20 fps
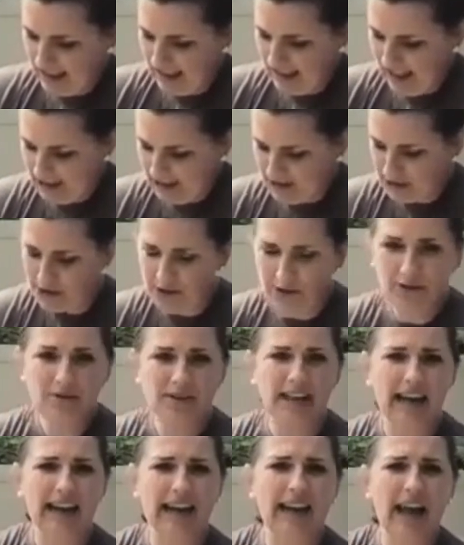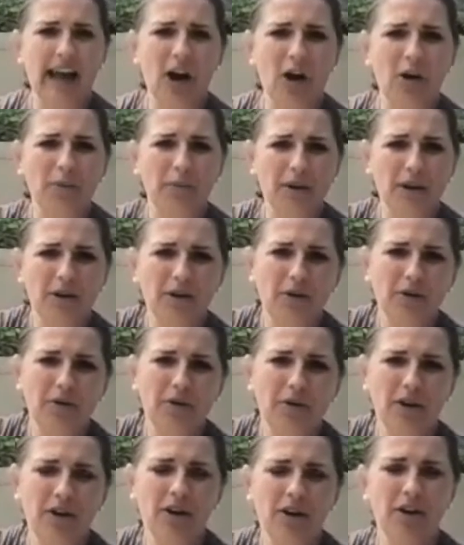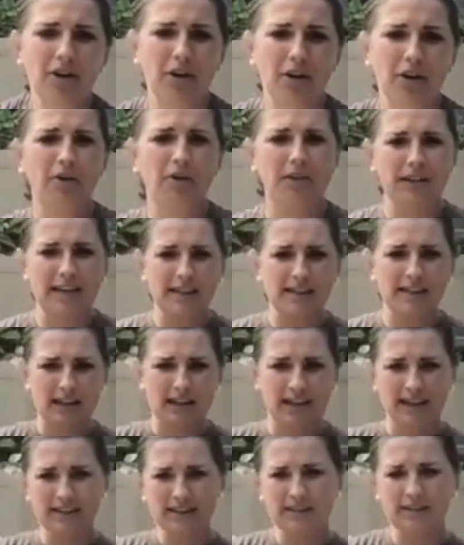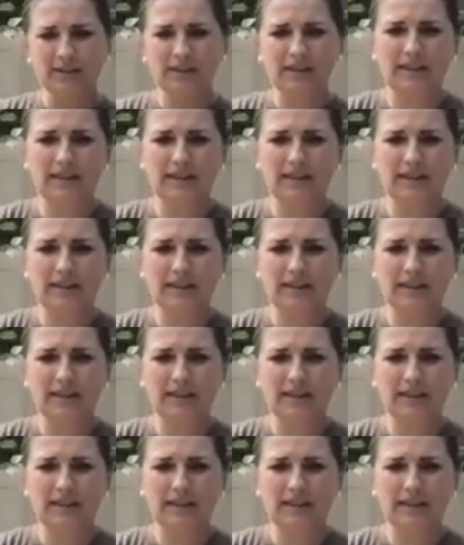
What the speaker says: And shoes that can help you go the distance.